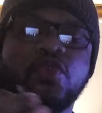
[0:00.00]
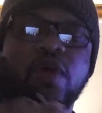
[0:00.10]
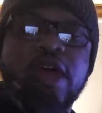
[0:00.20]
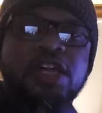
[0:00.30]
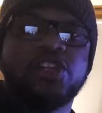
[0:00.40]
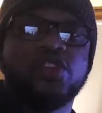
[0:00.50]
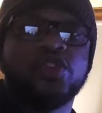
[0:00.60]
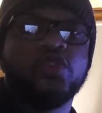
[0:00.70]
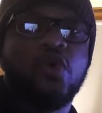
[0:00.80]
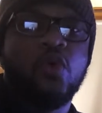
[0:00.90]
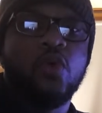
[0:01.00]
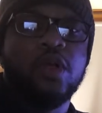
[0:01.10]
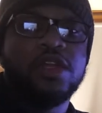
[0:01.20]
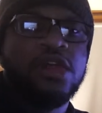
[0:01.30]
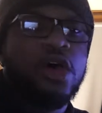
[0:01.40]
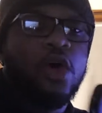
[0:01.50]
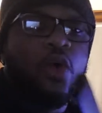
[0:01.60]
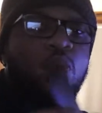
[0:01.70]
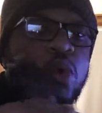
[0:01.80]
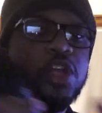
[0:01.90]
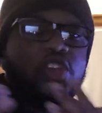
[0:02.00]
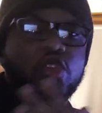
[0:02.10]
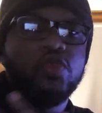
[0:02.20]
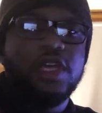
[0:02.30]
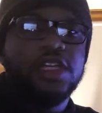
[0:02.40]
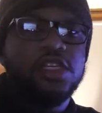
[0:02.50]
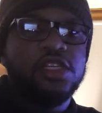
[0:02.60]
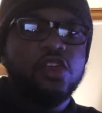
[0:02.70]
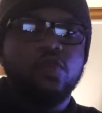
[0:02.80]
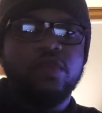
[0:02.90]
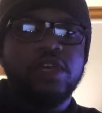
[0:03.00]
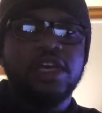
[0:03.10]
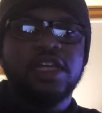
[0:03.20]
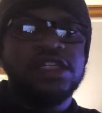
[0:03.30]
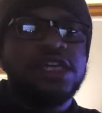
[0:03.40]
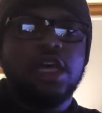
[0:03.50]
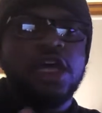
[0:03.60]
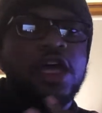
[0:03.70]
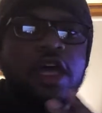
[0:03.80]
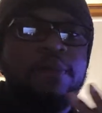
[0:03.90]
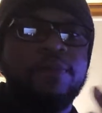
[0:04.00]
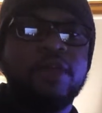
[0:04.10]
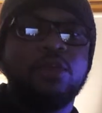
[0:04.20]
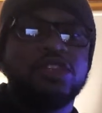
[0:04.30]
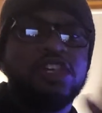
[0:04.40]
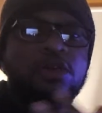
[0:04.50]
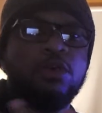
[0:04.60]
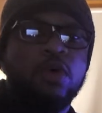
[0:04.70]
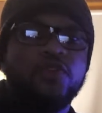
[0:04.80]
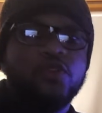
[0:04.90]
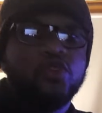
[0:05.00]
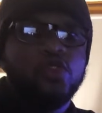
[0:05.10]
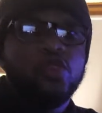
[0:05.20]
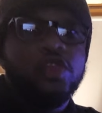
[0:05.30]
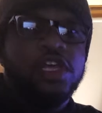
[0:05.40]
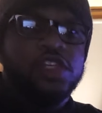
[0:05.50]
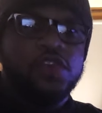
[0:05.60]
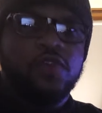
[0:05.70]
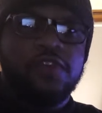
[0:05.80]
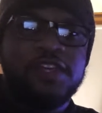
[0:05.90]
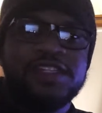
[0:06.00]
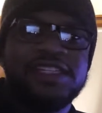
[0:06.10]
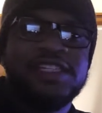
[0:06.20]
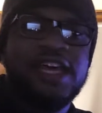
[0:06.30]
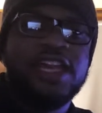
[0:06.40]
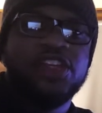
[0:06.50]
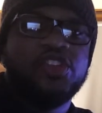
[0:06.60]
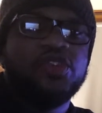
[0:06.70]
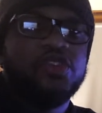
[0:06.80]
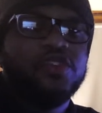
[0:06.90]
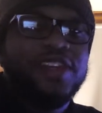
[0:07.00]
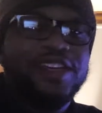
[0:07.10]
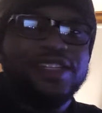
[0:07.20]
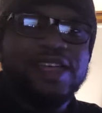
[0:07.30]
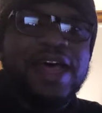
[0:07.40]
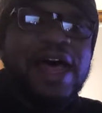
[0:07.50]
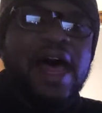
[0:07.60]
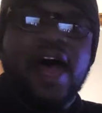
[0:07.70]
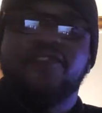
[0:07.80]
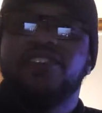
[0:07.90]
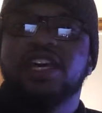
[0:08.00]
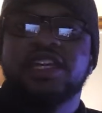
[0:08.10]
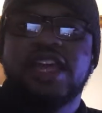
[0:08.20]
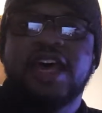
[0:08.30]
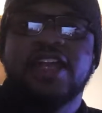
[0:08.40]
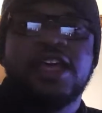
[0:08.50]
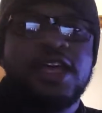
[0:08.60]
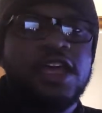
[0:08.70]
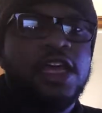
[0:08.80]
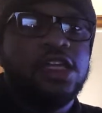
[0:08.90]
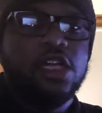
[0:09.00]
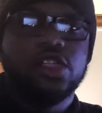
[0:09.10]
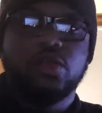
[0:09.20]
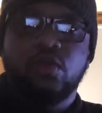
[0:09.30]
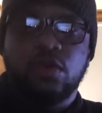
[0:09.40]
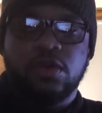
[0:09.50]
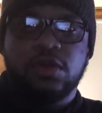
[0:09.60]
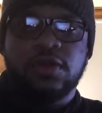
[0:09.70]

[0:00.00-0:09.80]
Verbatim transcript: you answers on what you need to do because people tell me, well, if you do this, you fix the settings, you do this. I've done that. It doesn't work.